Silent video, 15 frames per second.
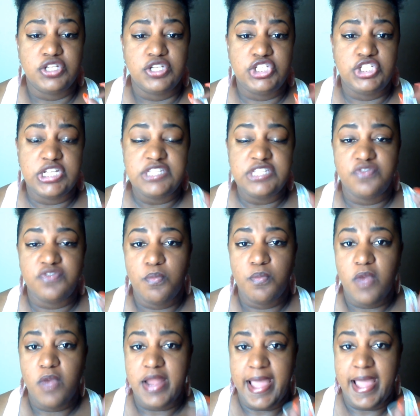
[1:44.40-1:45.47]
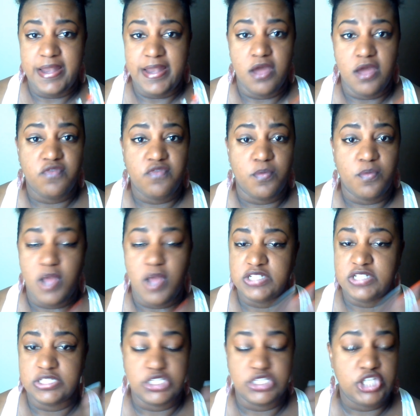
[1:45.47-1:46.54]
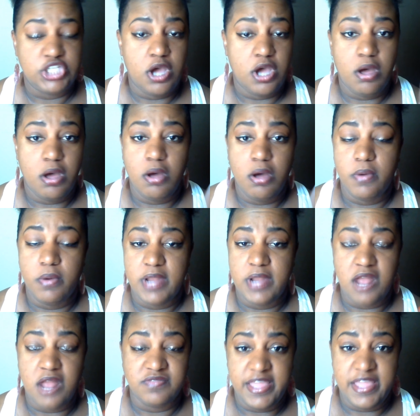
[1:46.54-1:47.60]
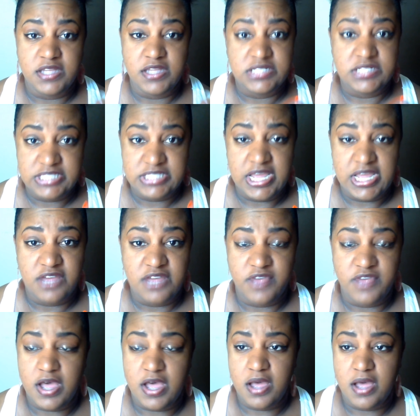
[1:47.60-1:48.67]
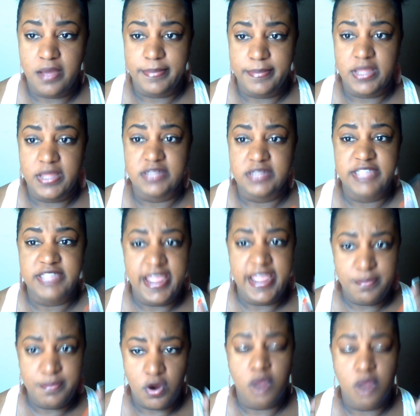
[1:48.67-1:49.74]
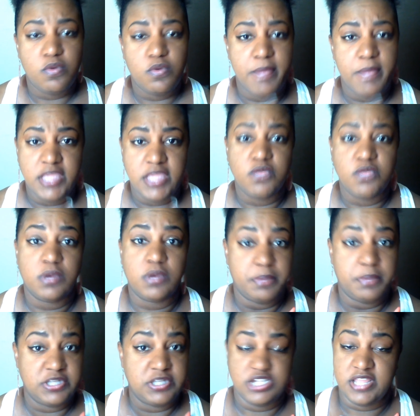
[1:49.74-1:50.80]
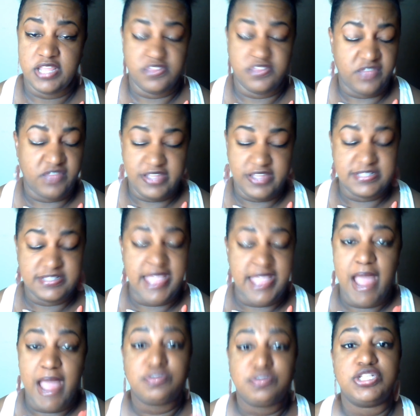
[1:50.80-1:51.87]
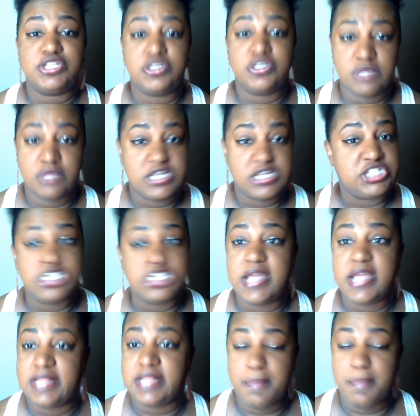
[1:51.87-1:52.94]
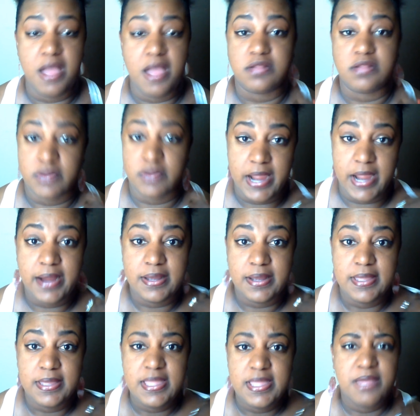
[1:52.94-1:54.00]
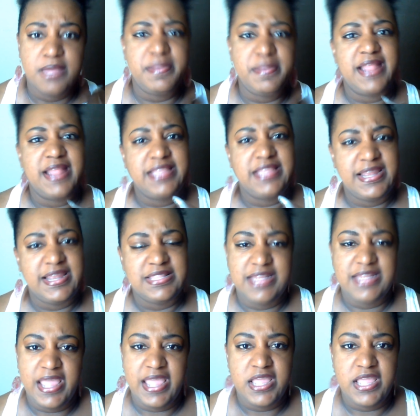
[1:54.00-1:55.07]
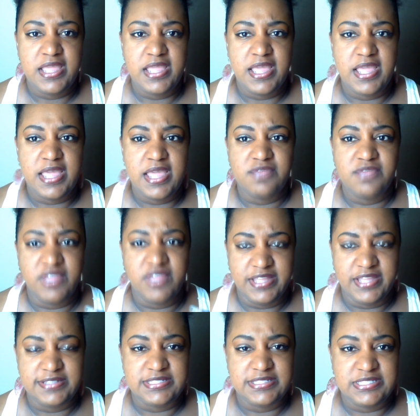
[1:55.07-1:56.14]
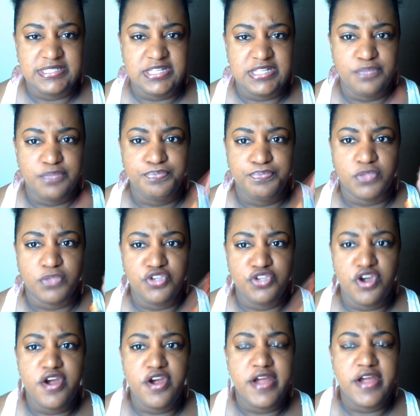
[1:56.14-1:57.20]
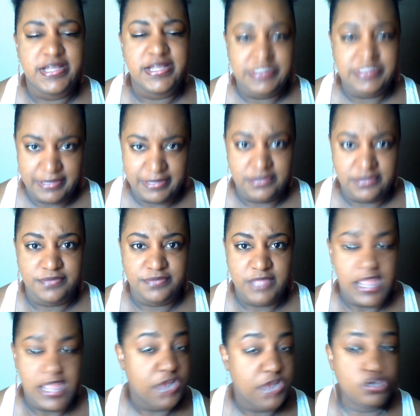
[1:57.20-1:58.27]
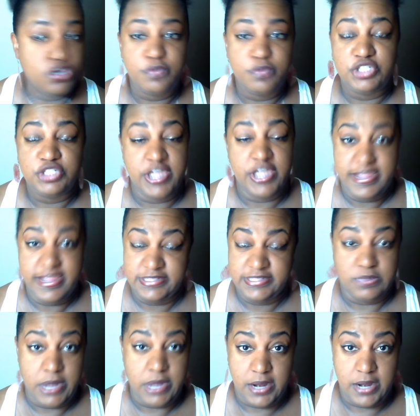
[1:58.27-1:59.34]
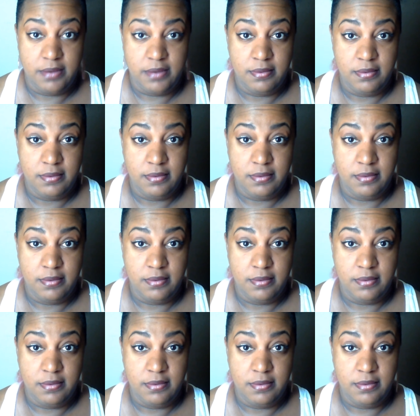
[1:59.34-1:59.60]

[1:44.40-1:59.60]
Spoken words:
just from what I know from watching the show and all of that good stuff, Tamar will make you want to punch her in the face. Absolutely, because she got that mouth on her. But at the end of the day, Vince, you're her husband, and you don't put your hands on her.